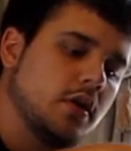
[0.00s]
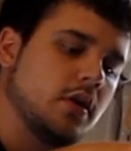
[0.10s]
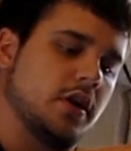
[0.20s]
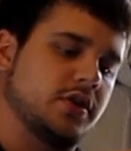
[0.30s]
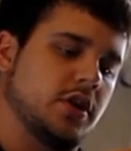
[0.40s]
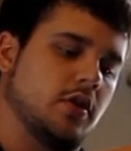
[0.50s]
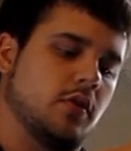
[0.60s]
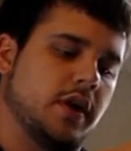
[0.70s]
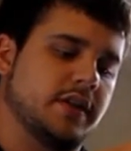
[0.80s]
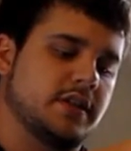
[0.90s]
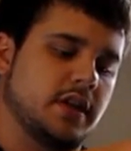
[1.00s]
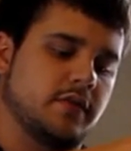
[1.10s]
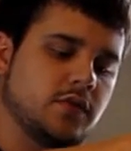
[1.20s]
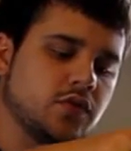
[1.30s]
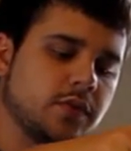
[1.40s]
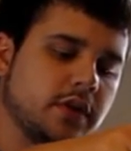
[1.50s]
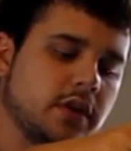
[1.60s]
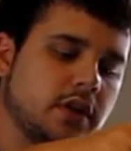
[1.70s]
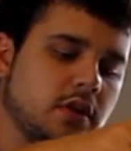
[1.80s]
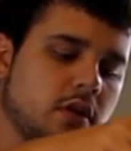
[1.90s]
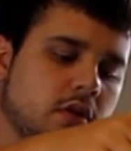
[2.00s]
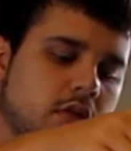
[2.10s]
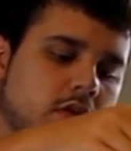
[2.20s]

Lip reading: Also, instead of drilling,